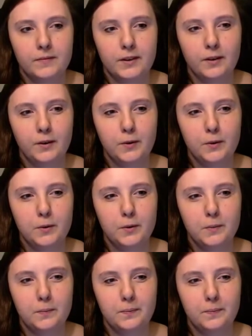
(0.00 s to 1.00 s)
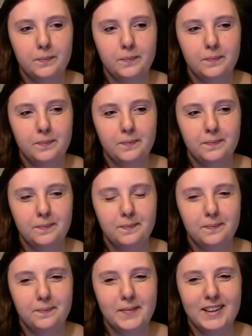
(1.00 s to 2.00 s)
Oh,
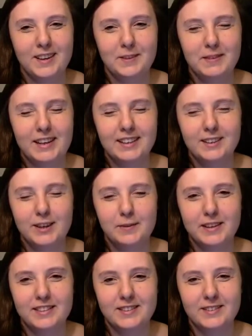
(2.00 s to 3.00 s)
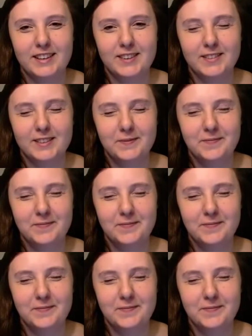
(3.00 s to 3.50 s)
Malcolm Landgrab has arrived.